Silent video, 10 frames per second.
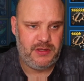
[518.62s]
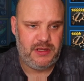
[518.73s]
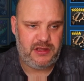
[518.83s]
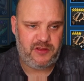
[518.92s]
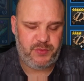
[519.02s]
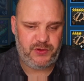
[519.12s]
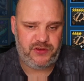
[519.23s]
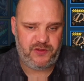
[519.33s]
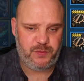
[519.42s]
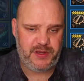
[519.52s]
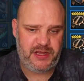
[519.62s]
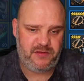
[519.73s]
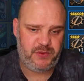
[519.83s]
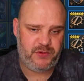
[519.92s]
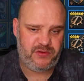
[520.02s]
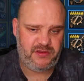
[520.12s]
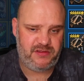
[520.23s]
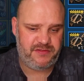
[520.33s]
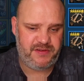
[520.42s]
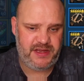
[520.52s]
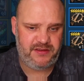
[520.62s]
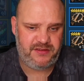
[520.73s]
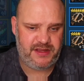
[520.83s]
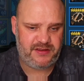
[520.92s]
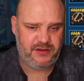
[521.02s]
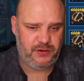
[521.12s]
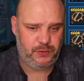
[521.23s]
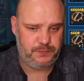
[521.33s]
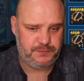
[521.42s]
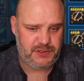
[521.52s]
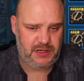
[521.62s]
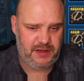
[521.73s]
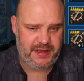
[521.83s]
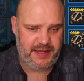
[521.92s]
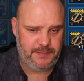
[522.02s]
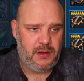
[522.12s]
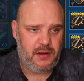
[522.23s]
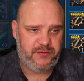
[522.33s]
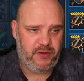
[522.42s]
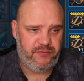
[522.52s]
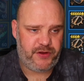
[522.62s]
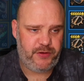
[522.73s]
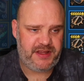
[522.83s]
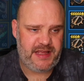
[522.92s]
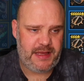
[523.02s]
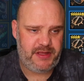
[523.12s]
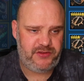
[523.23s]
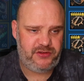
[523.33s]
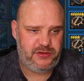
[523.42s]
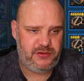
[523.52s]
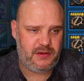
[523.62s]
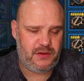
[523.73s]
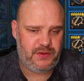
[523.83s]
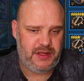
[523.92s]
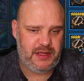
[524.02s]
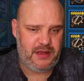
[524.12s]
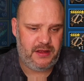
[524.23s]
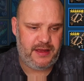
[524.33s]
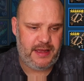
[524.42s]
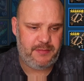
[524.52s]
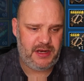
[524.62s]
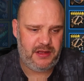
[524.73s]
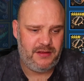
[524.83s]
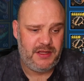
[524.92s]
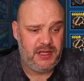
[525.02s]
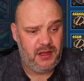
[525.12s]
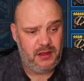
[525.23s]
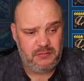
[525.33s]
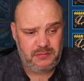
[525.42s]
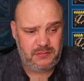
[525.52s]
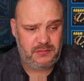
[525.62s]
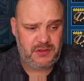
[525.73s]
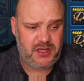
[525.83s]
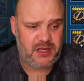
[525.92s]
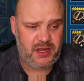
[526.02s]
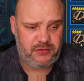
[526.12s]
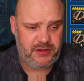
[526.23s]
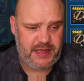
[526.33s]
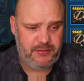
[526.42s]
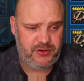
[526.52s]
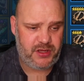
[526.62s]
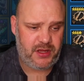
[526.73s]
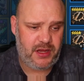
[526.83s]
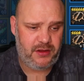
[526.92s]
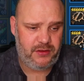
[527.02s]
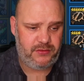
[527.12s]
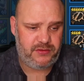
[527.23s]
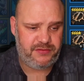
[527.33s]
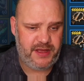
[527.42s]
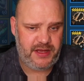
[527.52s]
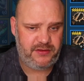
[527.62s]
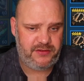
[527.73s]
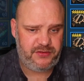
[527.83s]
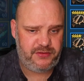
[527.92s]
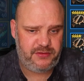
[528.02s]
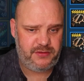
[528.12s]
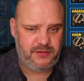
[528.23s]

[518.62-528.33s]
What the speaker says: you boosted his speed, you boosted his defense. That's cool. I like that. I've gone for crit damage on the amulet. You could go crit damage. You could go defense.